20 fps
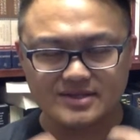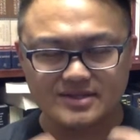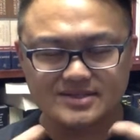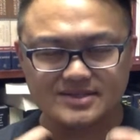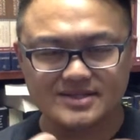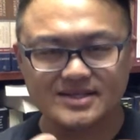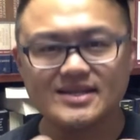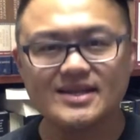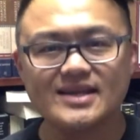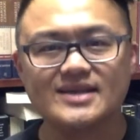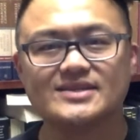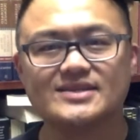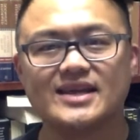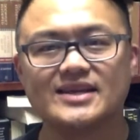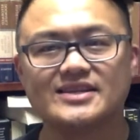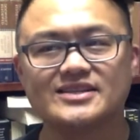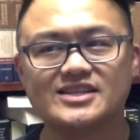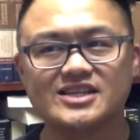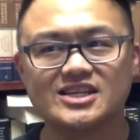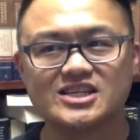Sin is
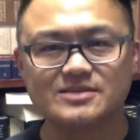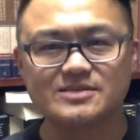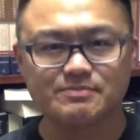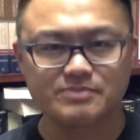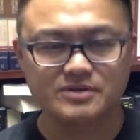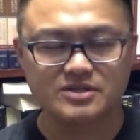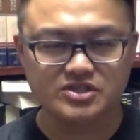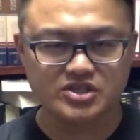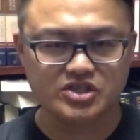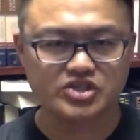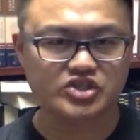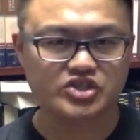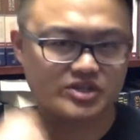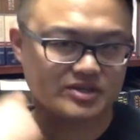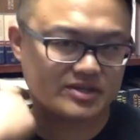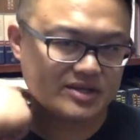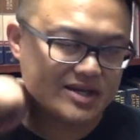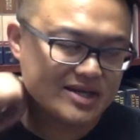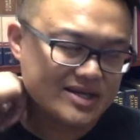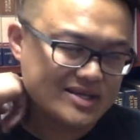a disposition.